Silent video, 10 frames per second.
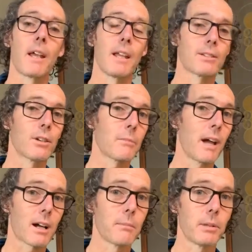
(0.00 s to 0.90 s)
It's not
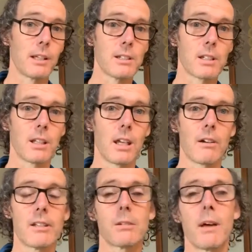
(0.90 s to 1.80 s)
about completion
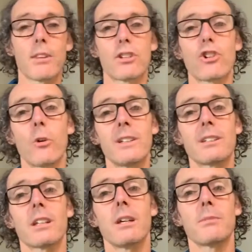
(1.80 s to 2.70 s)
here. It's about the choice
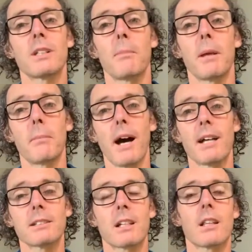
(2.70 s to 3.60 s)
to keep stepping
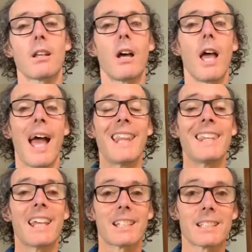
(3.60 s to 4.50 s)
past it
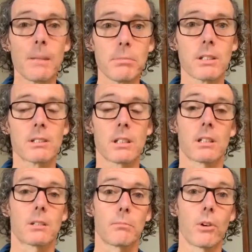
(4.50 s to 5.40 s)
and the acceptance that
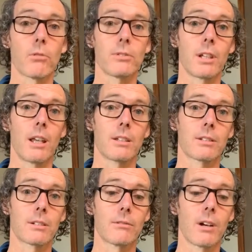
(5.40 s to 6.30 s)
it's a
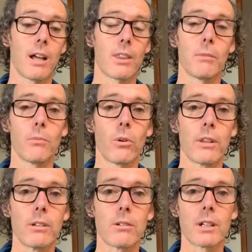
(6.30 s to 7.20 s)
process, right? The more
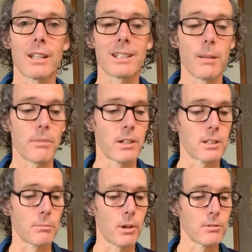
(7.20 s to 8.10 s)
that you can accept that
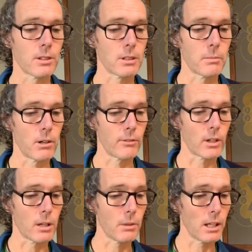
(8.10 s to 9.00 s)
it's a process, the better off
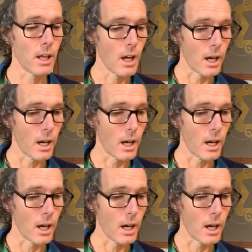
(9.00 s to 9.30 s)
you're going to be.